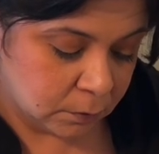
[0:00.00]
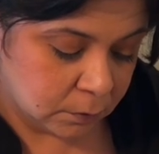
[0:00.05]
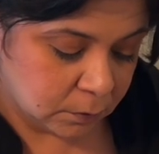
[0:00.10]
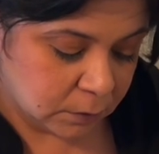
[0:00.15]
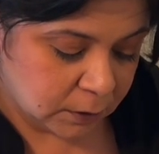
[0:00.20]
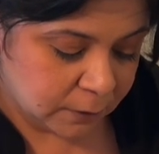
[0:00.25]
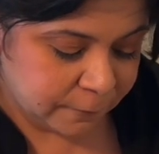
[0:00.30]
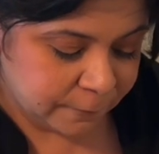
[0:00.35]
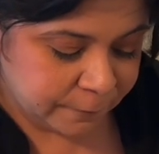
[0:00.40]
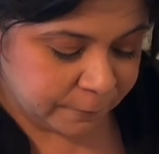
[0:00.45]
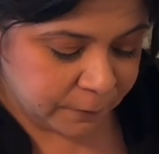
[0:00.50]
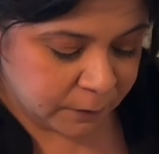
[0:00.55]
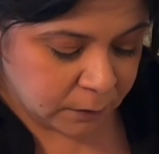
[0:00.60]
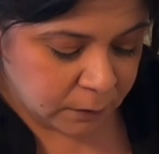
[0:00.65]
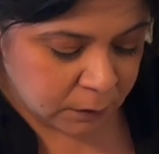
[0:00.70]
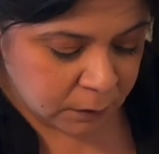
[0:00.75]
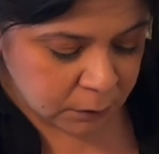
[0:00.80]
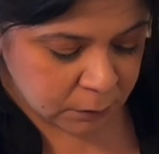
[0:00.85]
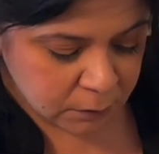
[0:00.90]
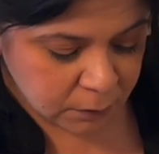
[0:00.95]
I feel
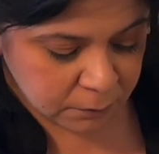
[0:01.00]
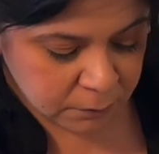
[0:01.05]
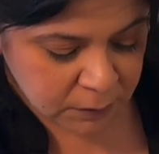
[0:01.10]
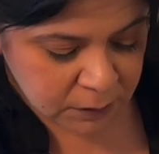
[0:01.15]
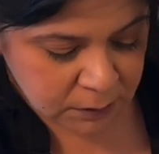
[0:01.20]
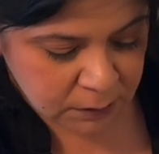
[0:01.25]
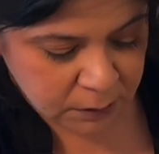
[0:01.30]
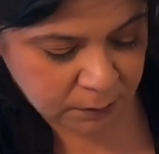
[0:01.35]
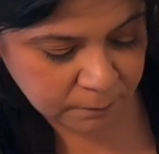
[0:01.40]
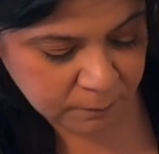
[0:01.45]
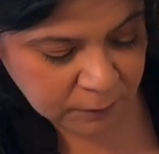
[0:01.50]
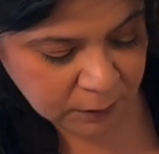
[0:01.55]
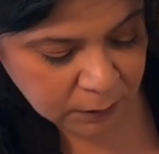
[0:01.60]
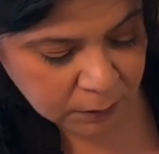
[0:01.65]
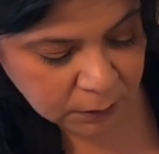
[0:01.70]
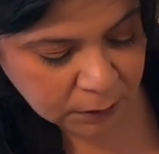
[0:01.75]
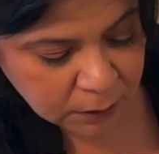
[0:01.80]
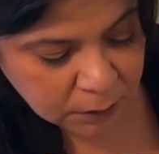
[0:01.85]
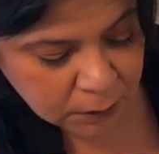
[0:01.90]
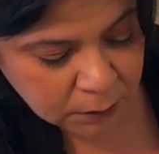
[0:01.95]
like there was
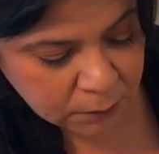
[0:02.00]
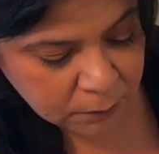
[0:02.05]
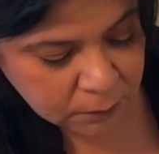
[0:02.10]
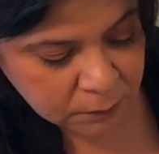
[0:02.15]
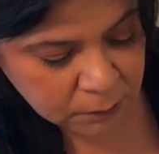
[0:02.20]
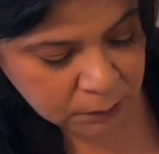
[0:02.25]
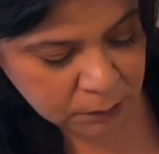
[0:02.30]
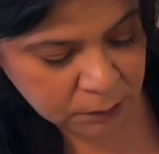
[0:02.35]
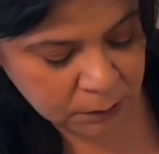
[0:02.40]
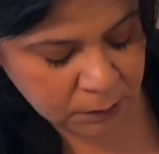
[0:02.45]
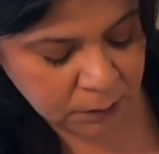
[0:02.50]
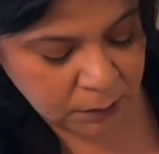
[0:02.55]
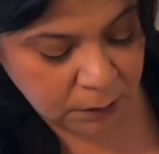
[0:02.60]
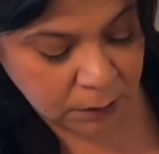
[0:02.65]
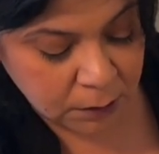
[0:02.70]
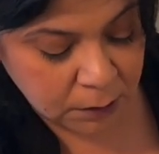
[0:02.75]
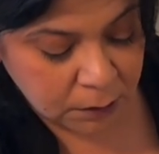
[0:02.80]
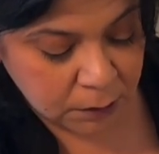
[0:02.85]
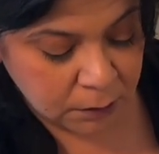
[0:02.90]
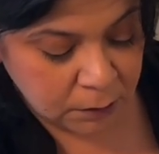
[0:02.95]
something else
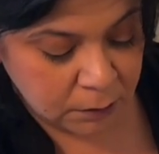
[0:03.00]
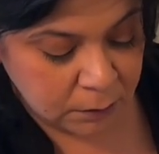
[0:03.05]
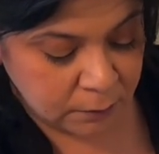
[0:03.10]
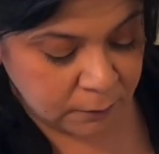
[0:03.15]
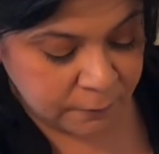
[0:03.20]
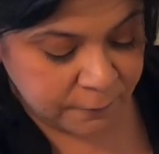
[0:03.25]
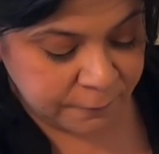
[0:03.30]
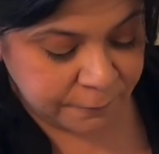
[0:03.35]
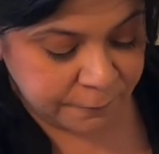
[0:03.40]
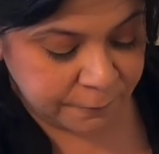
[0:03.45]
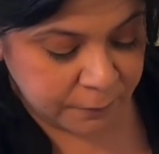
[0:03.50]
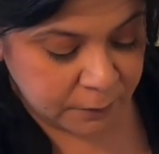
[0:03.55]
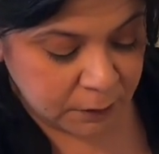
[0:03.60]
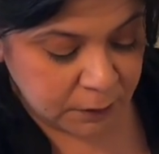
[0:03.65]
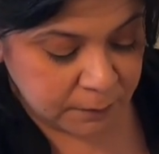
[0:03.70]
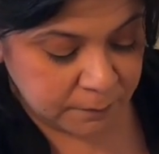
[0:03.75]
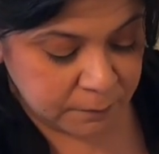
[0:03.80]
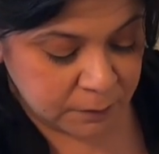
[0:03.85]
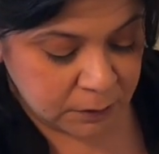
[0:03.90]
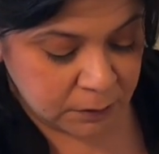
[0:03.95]
that
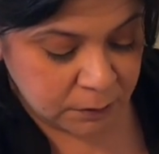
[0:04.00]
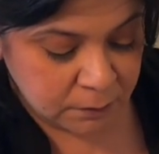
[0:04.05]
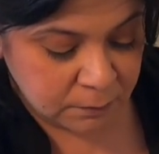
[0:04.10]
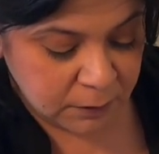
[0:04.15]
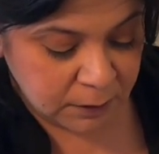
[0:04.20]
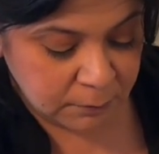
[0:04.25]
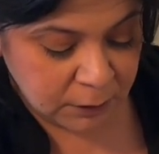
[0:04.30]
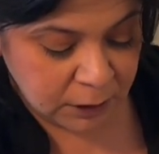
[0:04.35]
flipped. Maybe